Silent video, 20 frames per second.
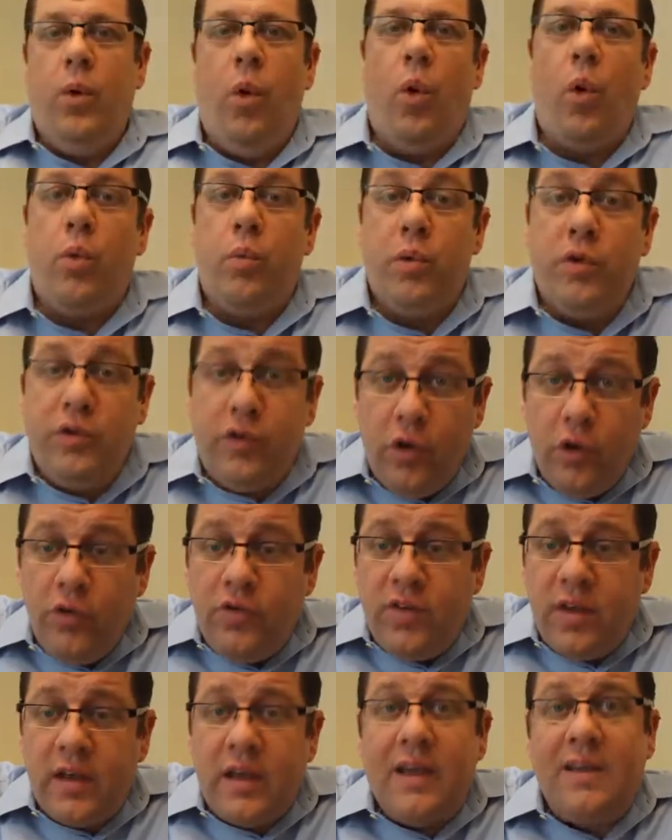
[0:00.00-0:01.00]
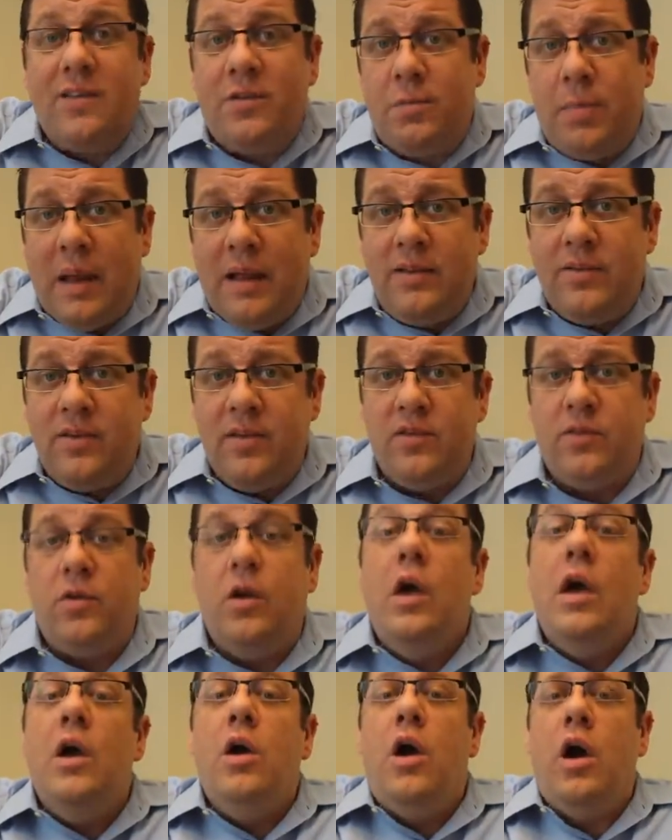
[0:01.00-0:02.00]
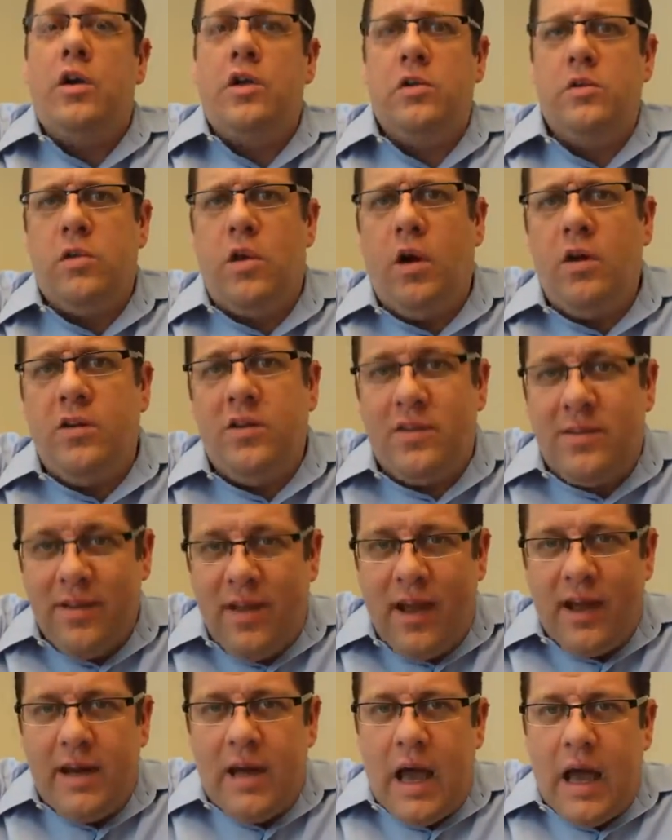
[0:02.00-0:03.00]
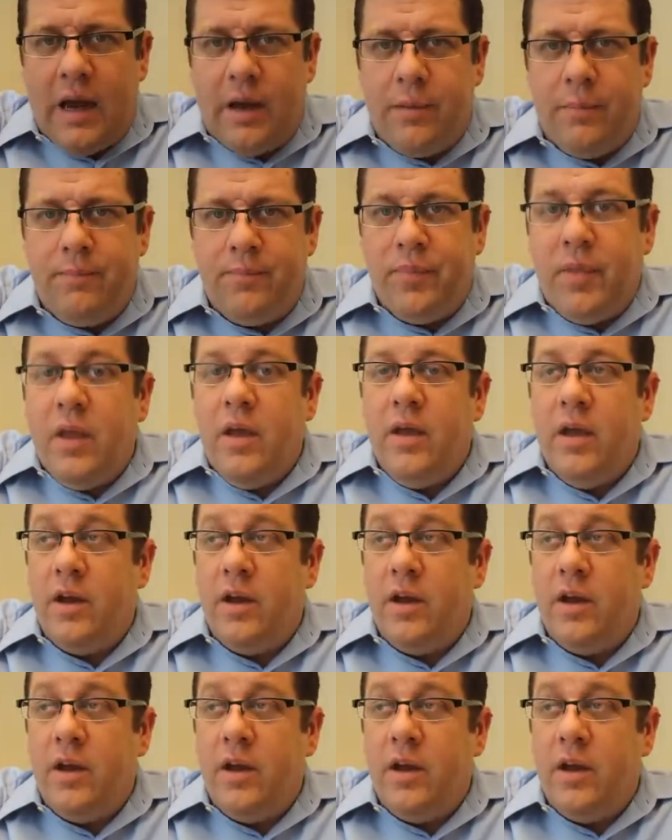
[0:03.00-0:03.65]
or reducing expenses on your largest line item